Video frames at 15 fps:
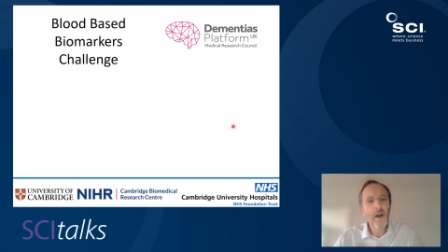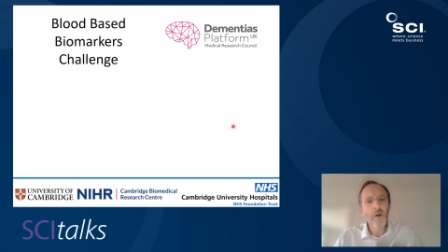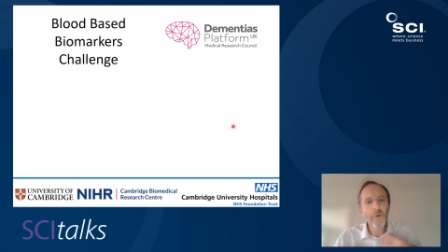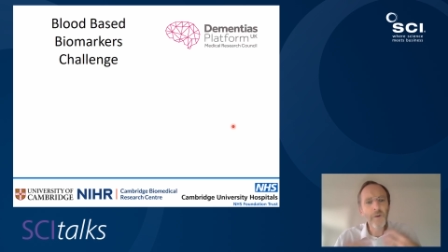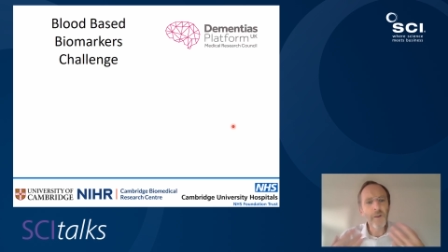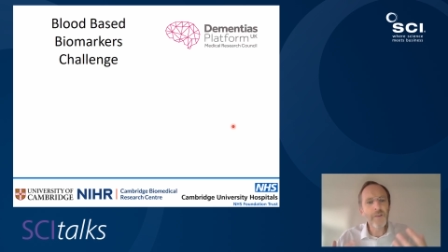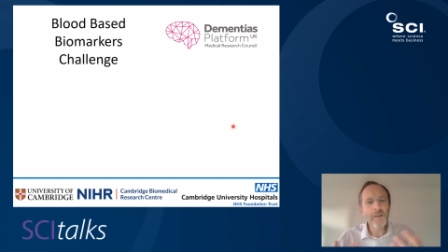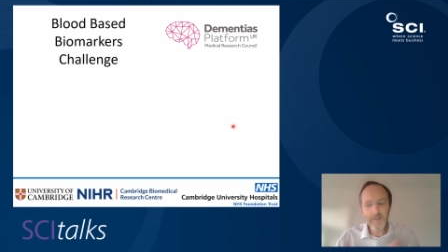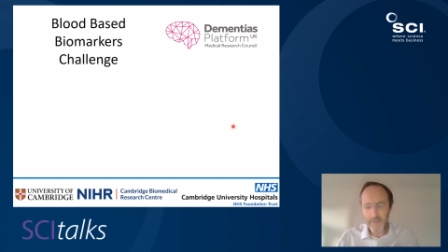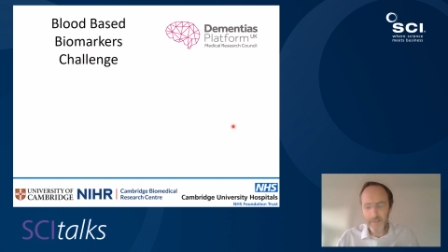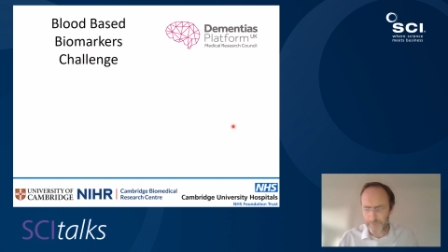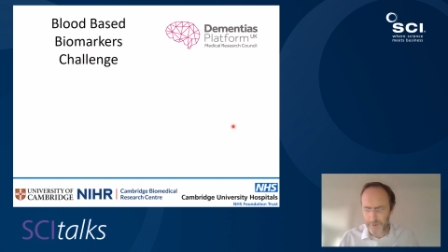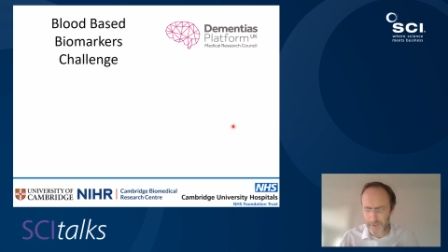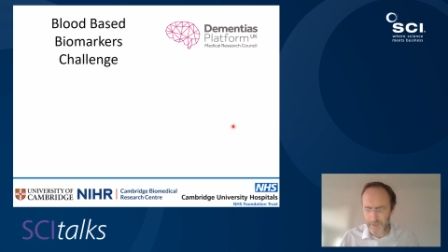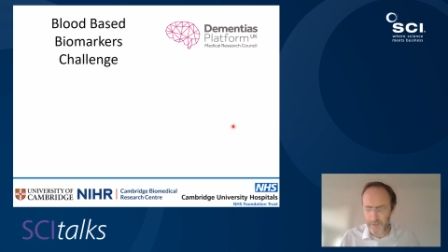
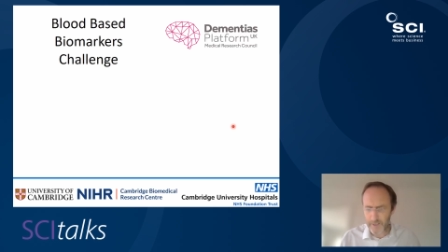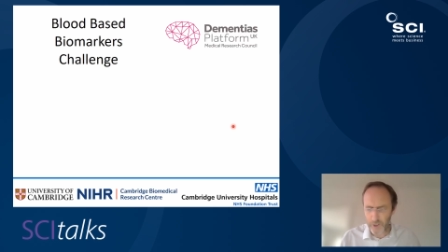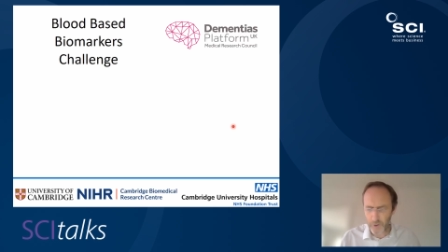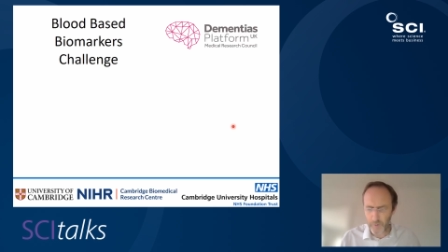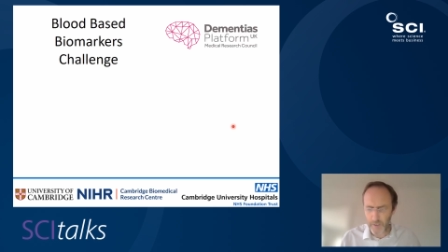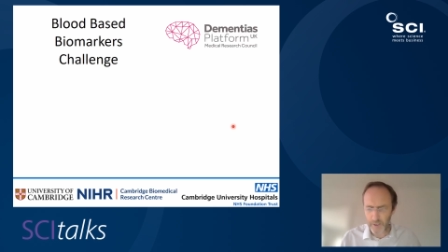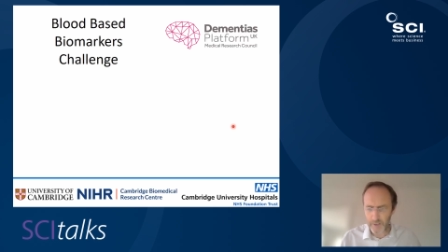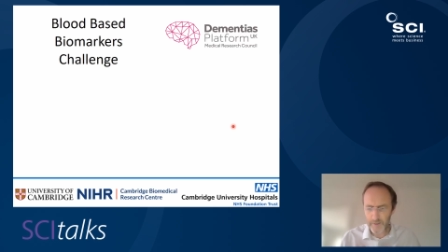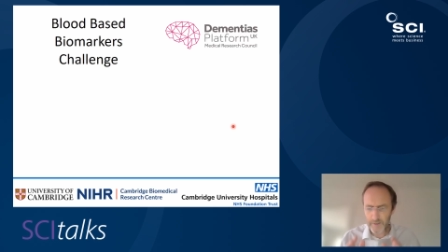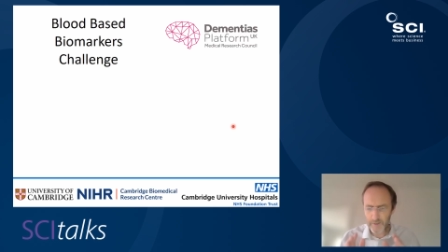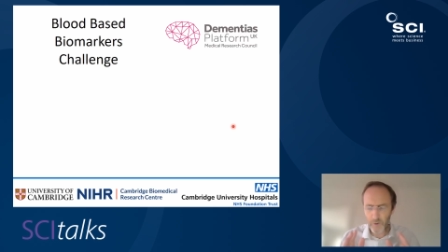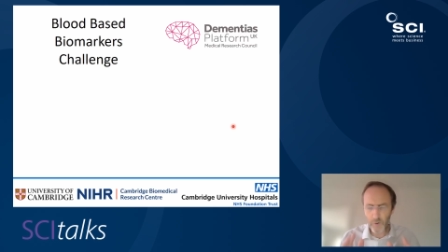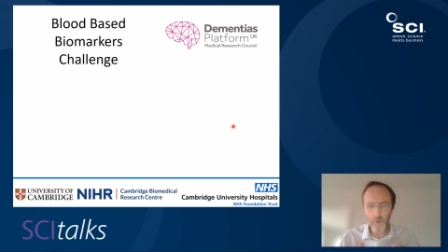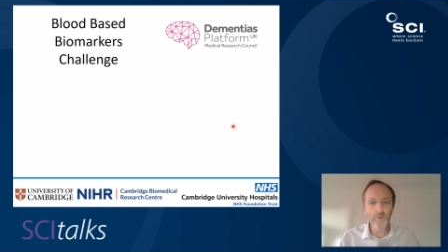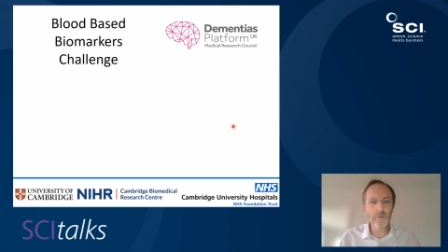These are research questions. These
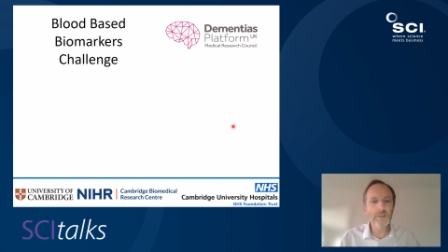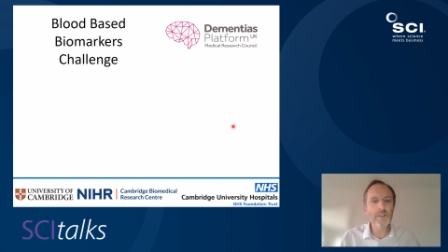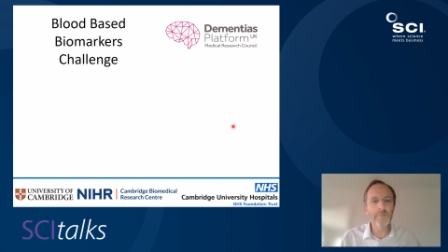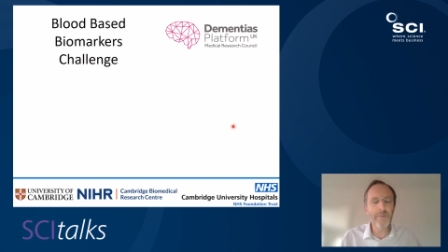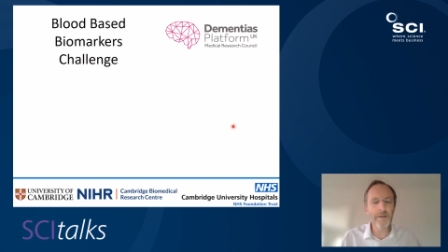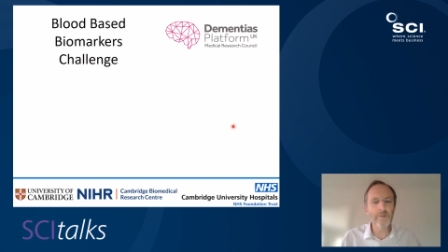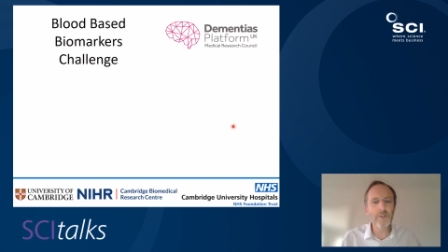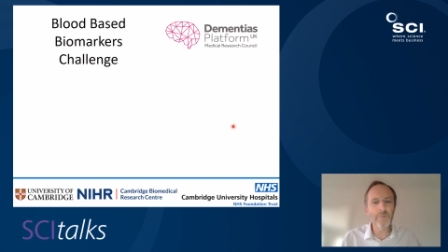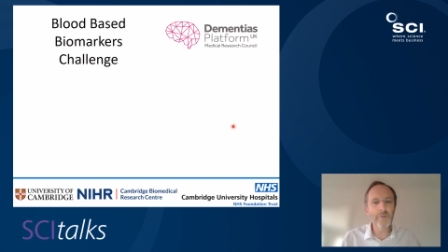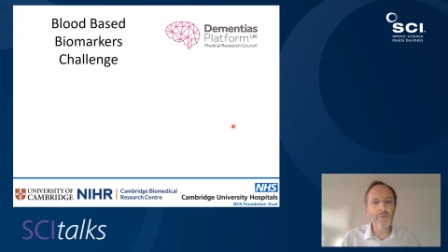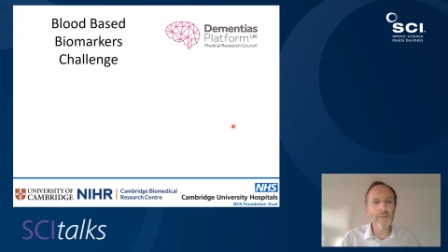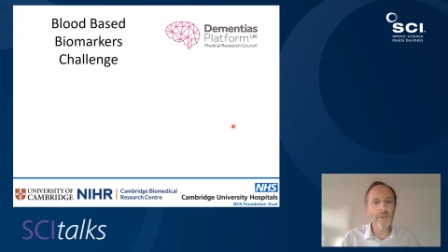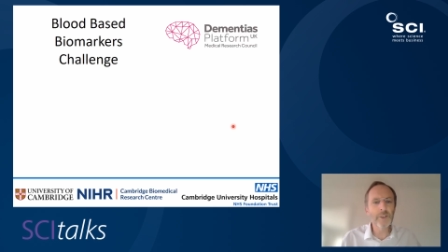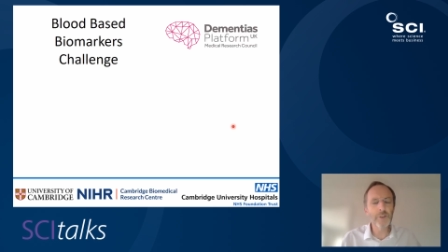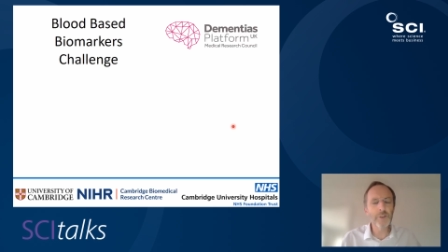are all surmountable
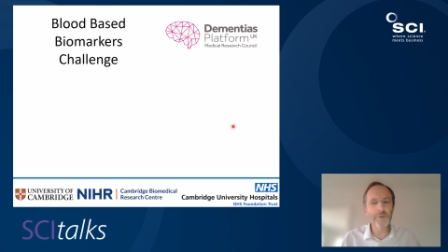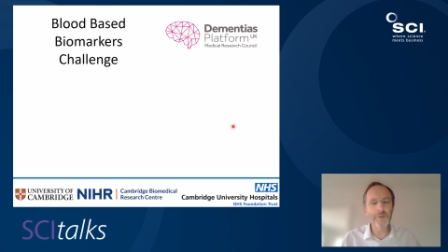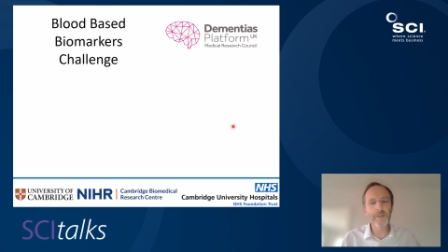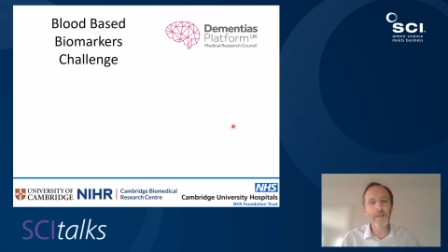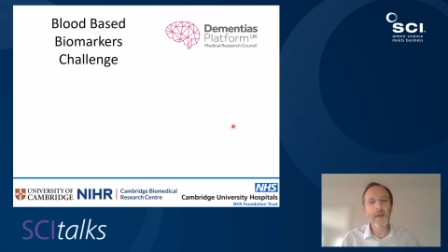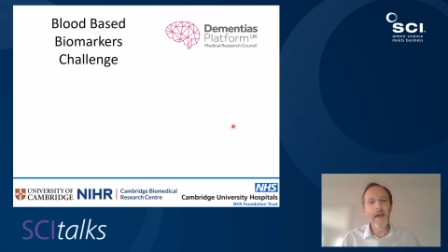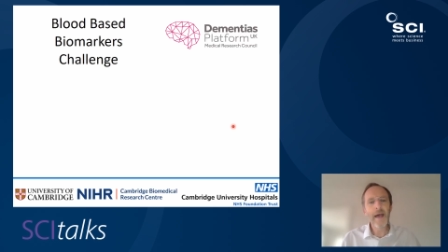issues.